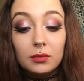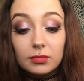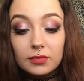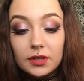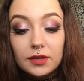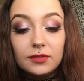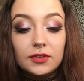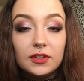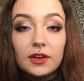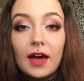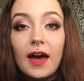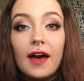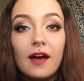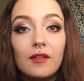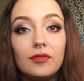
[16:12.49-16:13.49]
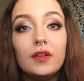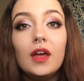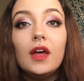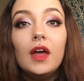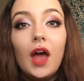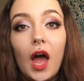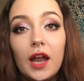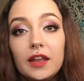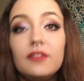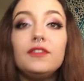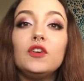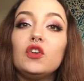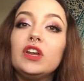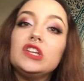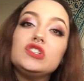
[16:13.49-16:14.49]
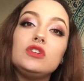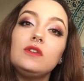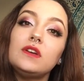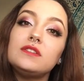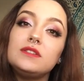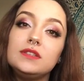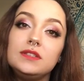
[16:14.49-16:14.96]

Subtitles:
If you have, and if you're interested